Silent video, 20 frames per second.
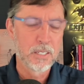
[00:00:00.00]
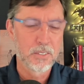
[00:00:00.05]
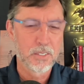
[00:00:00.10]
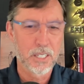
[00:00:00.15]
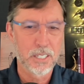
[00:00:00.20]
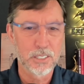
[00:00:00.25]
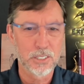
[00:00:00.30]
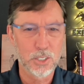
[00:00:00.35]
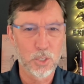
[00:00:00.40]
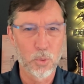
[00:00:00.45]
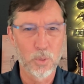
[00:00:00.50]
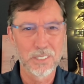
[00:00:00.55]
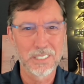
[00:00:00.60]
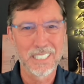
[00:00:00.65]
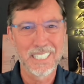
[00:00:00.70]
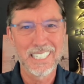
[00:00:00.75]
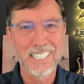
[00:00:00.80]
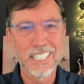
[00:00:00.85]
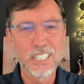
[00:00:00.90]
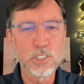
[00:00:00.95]
that is going
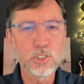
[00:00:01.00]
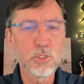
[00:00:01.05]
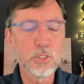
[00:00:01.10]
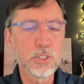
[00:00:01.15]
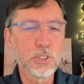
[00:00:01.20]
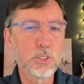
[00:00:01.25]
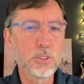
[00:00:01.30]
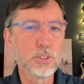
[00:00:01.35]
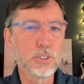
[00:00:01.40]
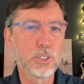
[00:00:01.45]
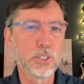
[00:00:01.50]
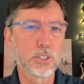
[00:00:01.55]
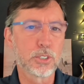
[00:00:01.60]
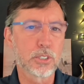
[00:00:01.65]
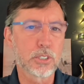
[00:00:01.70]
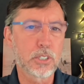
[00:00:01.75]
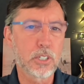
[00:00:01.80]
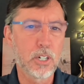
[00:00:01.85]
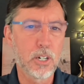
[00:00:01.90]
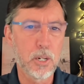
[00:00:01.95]
to introduce your
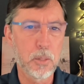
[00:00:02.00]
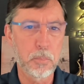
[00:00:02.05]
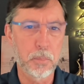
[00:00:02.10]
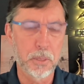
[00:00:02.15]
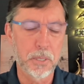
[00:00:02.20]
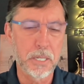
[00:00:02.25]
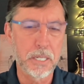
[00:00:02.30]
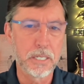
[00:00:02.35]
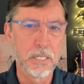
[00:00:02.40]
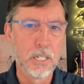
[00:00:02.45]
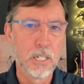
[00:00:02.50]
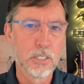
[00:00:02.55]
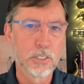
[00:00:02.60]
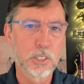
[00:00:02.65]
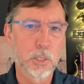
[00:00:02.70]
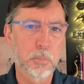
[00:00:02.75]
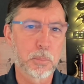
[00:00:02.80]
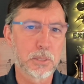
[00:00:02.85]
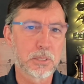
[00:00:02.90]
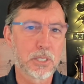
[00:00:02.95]
company
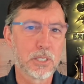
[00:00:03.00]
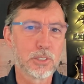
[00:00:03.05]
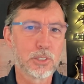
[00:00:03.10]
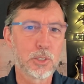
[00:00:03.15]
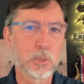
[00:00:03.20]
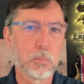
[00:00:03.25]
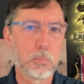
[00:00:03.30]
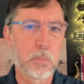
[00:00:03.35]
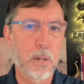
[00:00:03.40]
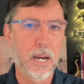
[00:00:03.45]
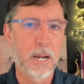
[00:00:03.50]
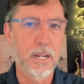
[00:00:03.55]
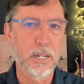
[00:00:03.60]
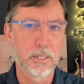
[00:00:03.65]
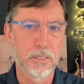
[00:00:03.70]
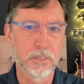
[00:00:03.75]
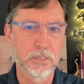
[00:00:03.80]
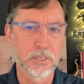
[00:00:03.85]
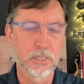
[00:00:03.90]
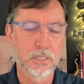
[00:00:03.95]
to potential
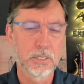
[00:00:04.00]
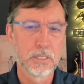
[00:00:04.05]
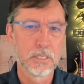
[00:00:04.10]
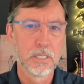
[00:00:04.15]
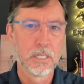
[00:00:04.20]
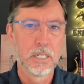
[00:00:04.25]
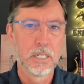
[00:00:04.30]
buyers.